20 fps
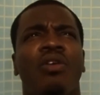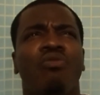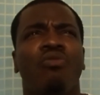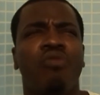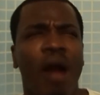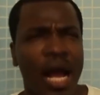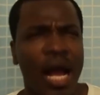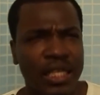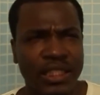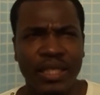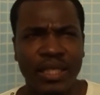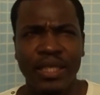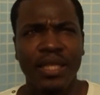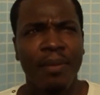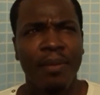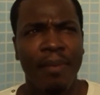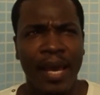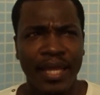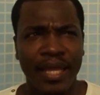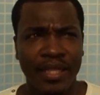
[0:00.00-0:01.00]
Raja in
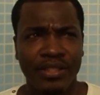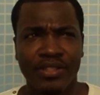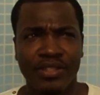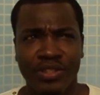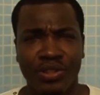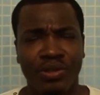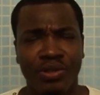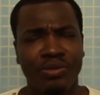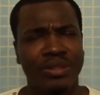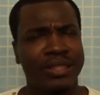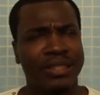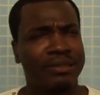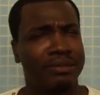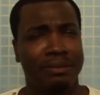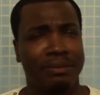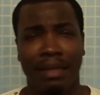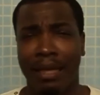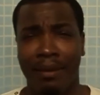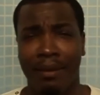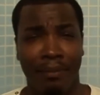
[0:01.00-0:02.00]
the bathing suit just
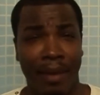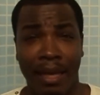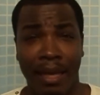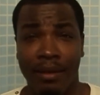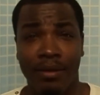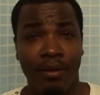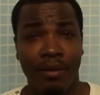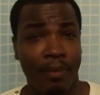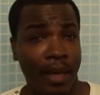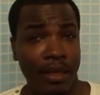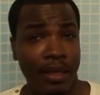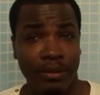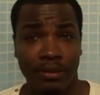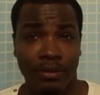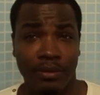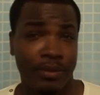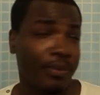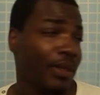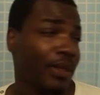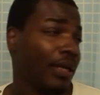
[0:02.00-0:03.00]
looked like a man in the bathing
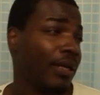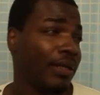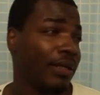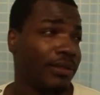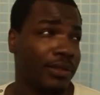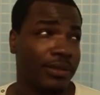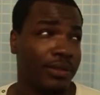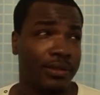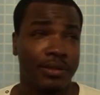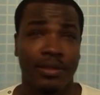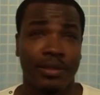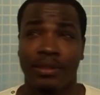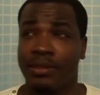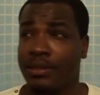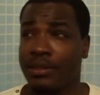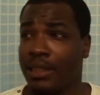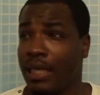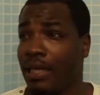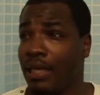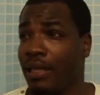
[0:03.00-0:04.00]
suit to me, honey. She just
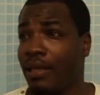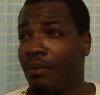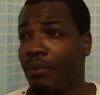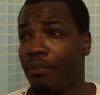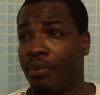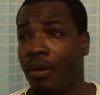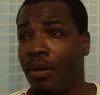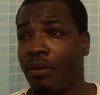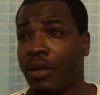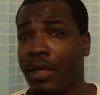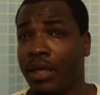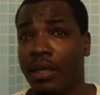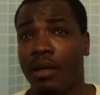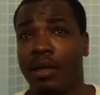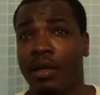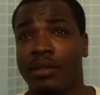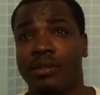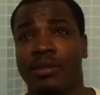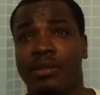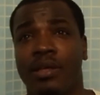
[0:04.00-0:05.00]
looked skinny and bonky and
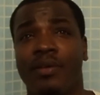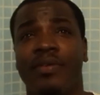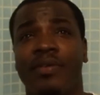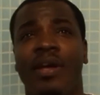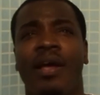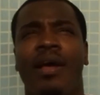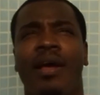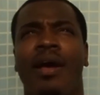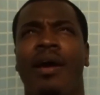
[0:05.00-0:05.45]
all that stuff.